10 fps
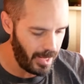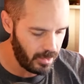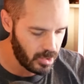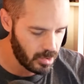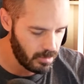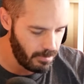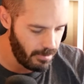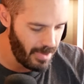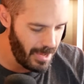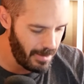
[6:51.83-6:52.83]
and
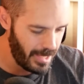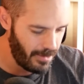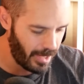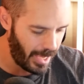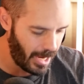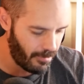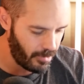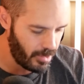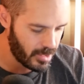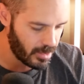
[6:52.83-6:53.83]
maybe even
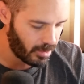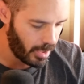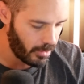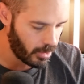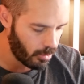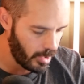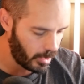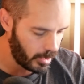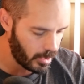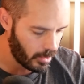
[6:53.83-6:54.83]
have this entire
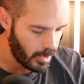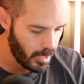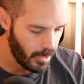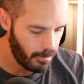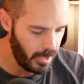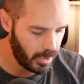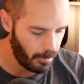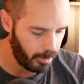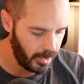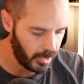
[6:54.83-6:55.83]
grille here be
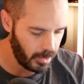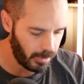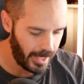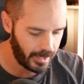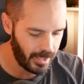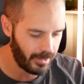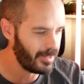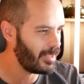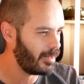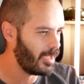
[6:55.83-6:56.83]
completely blacked out
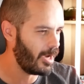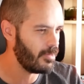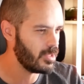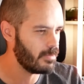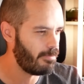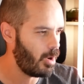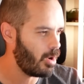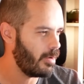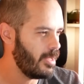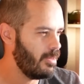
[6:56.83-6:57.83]
and not have this
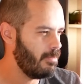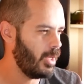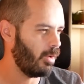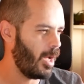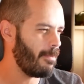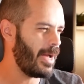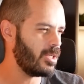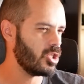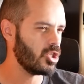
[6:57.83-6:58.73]
bar in the middle. I'm not